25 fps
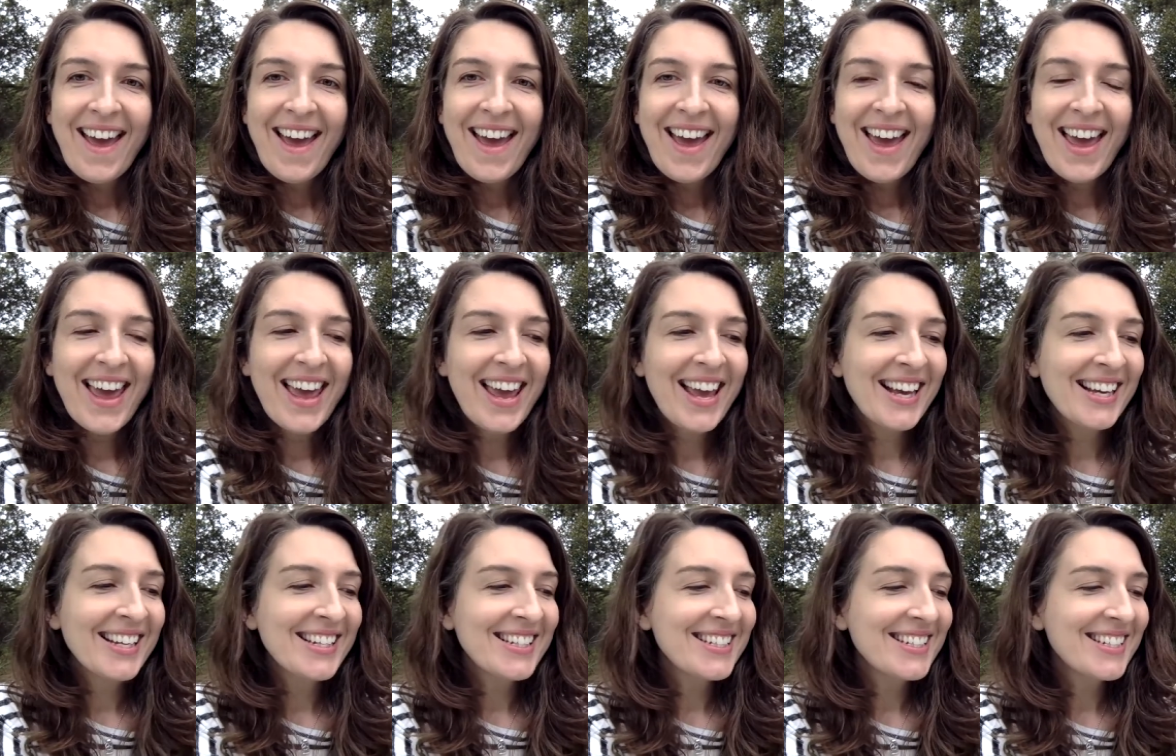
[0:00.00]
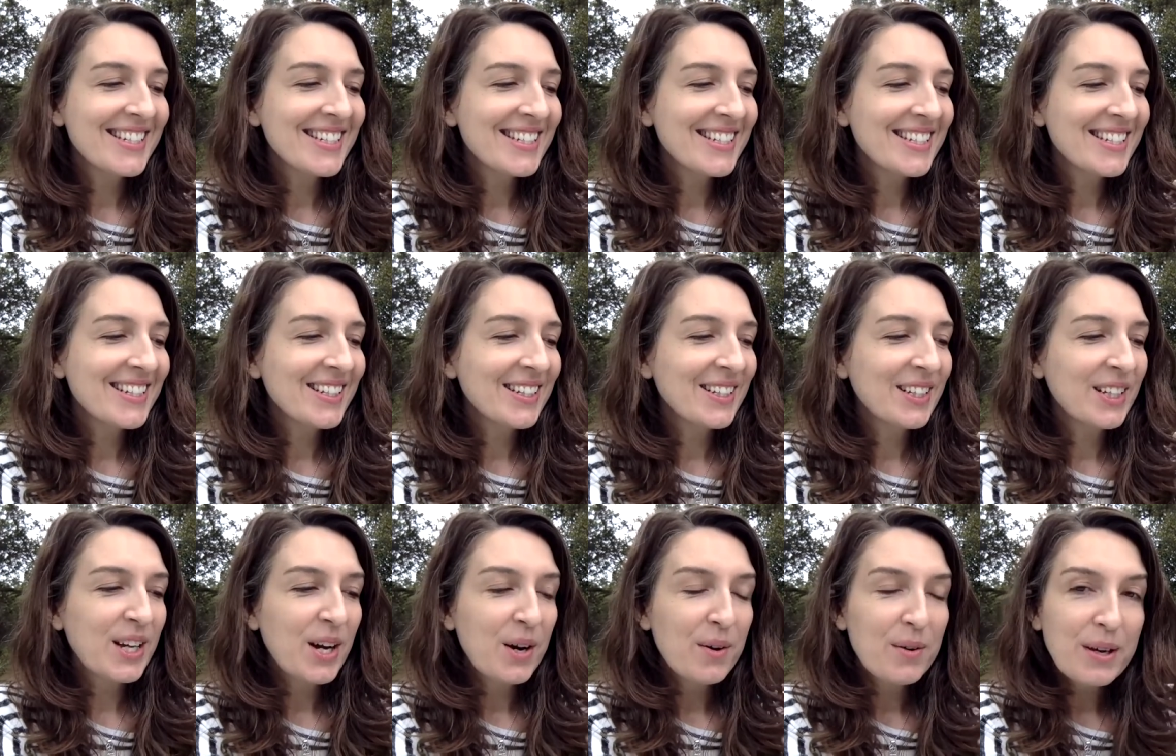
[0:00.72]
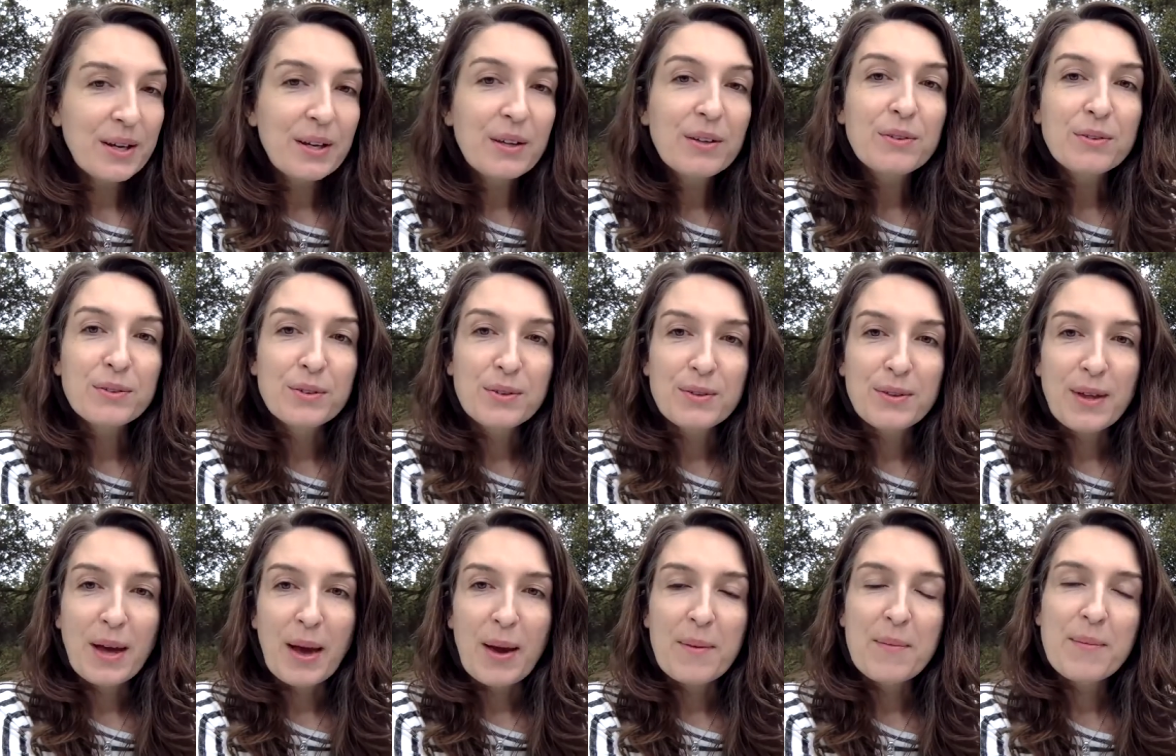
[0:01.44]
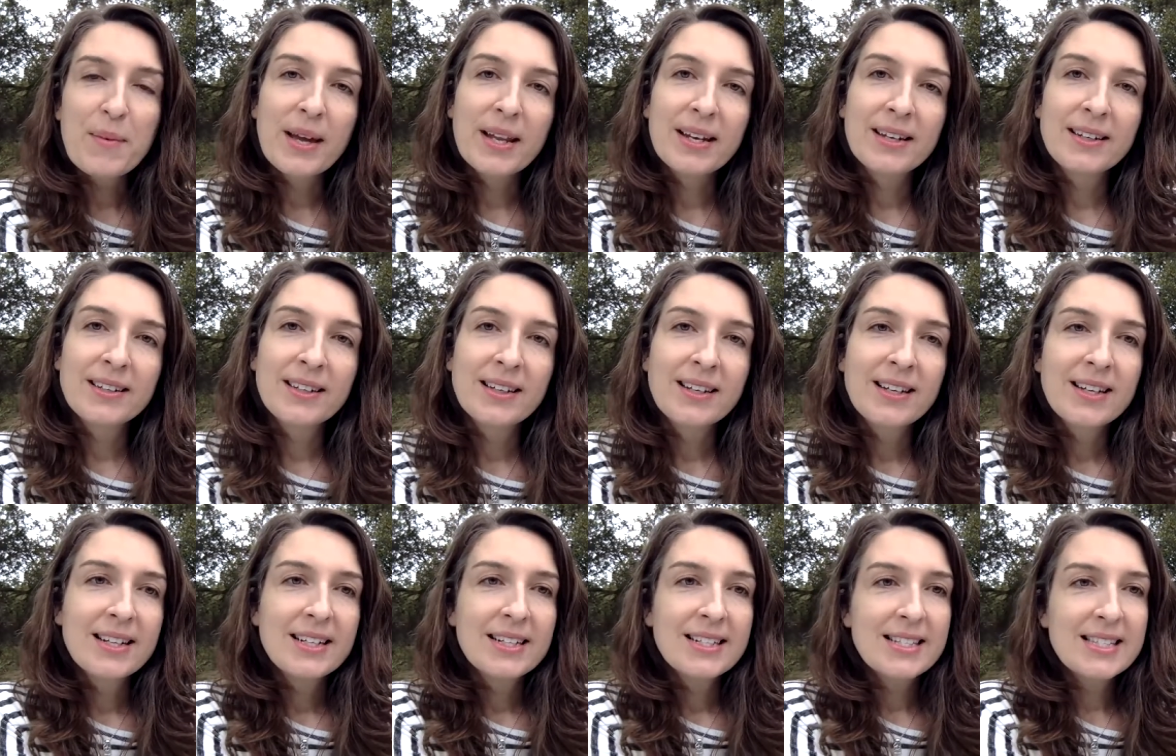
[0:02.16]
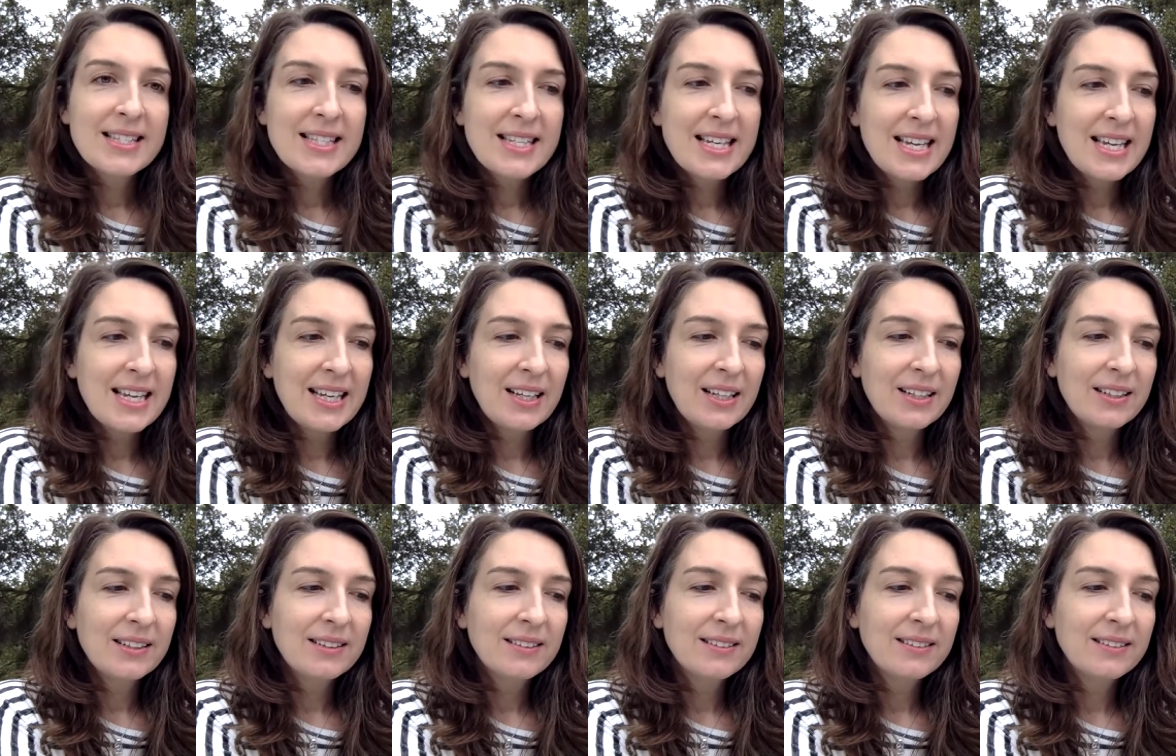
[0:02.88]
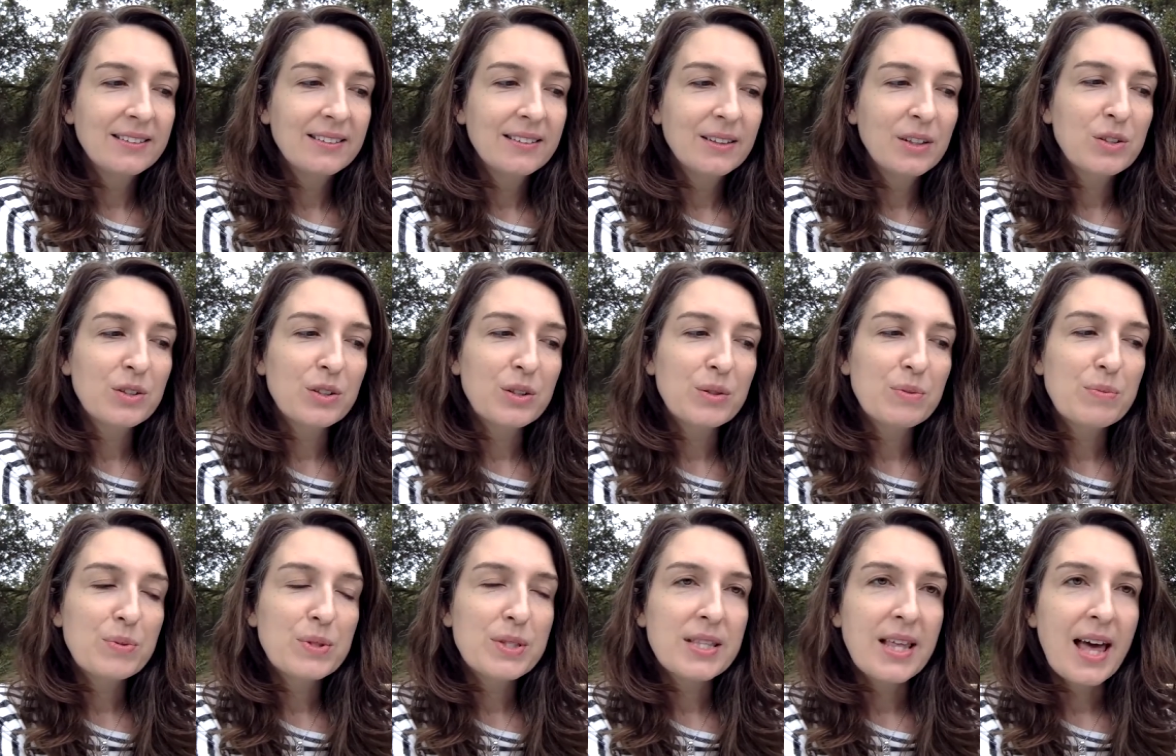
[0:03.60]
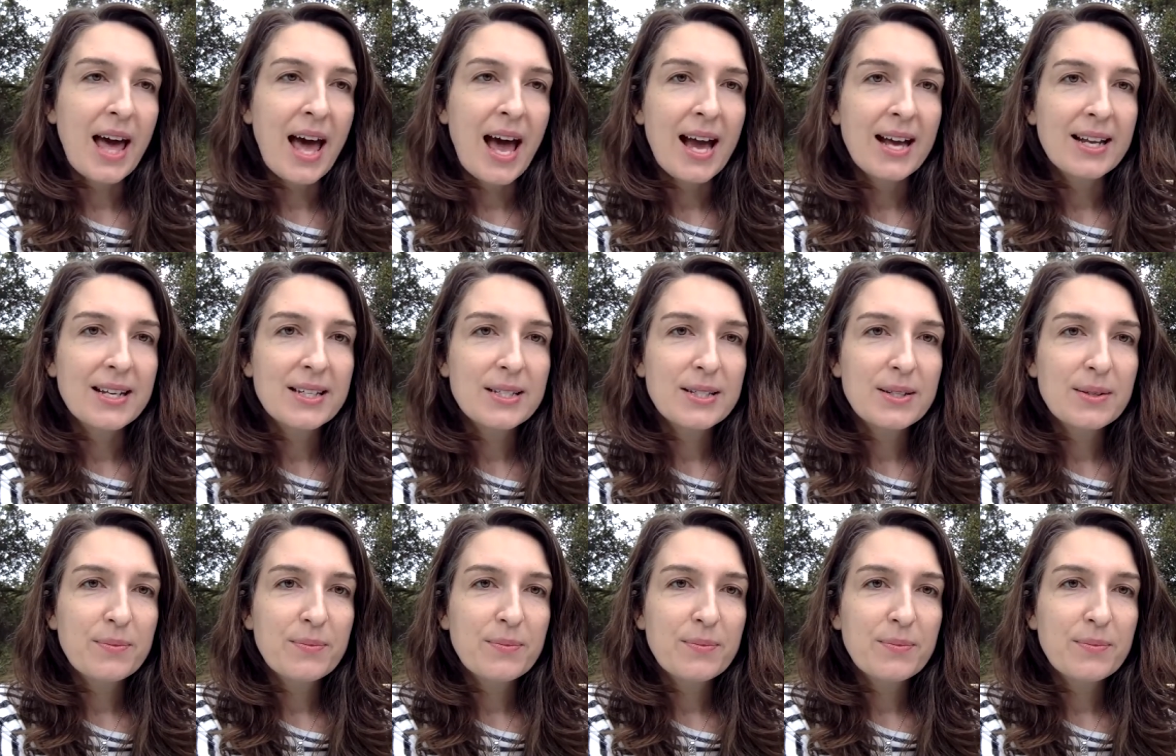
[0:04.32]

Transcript: and going through them and seeing groups that